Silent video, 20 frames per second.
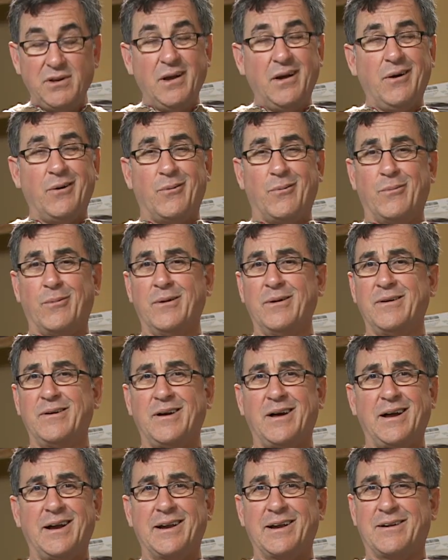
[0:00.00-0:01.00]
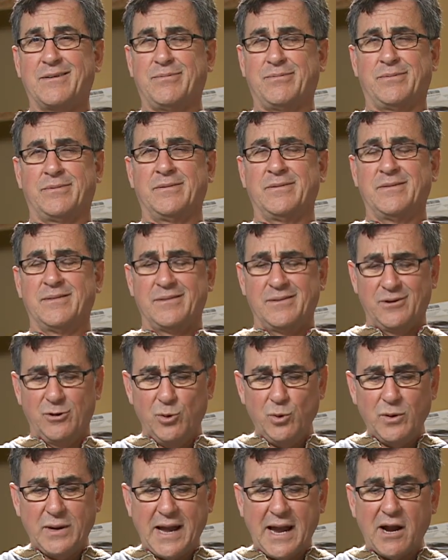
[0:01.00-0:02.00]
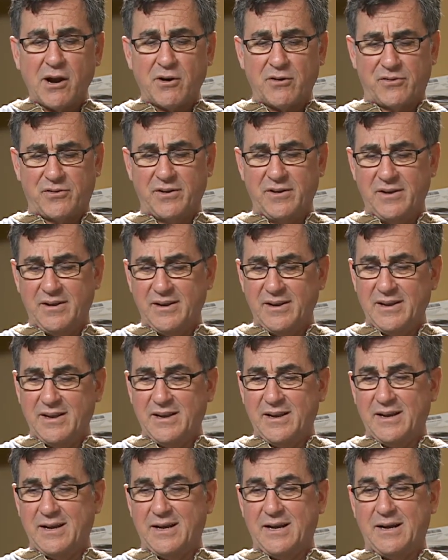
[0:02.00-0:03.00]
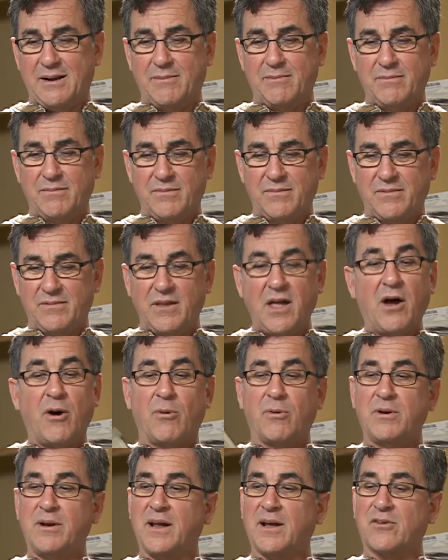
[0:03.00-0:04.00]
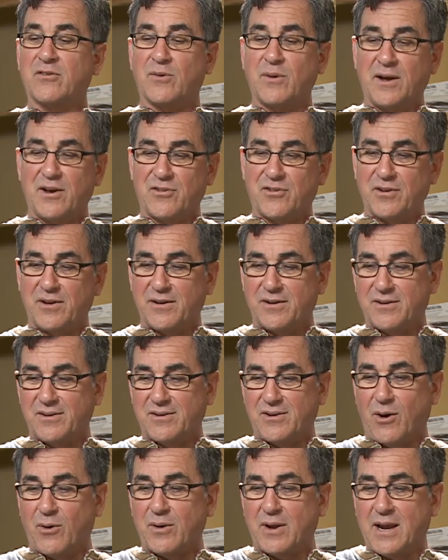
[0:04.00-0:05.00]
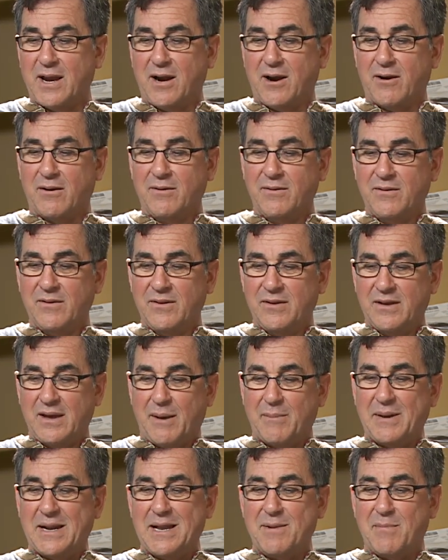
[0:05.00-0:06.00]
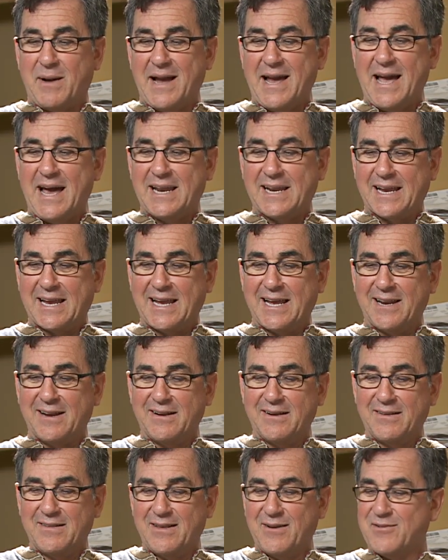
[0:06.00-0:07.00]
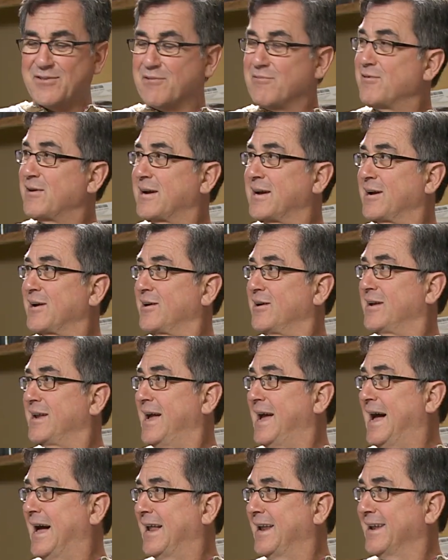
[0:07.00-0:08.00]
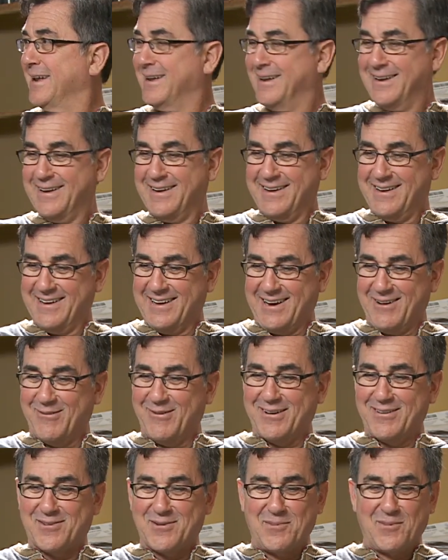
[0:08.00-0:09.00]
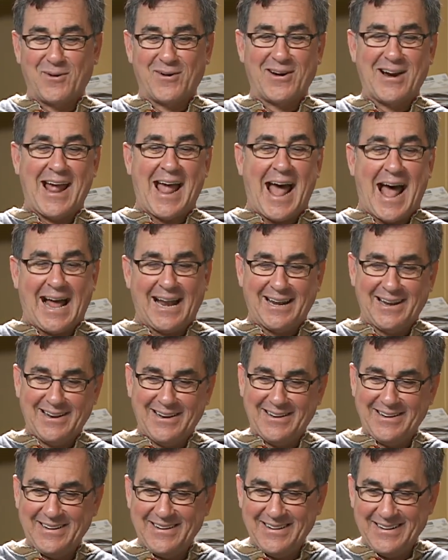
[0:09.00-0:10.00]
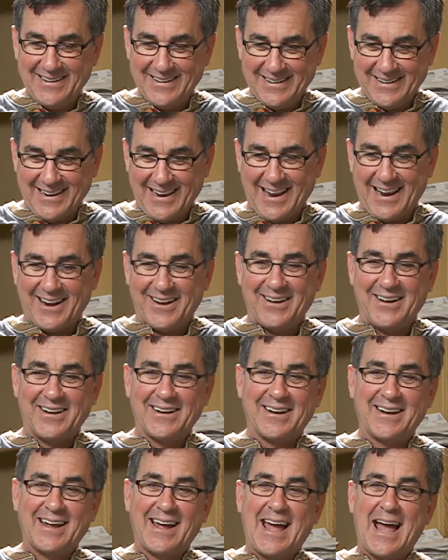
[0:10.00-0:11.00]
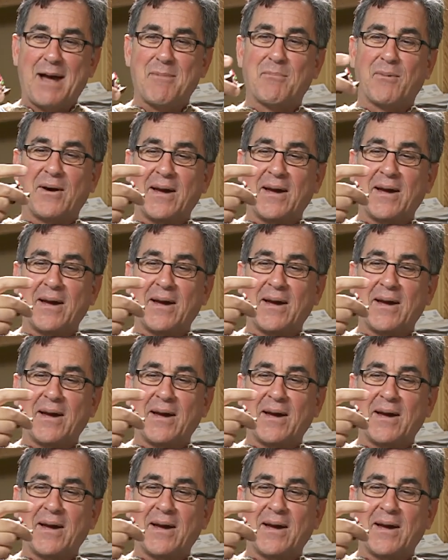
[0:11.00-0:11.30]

No, who cares? No, next question, don't care. I'm gonna eat my hat again. That's a freaking good hat. I want some more hat. Hang on, hat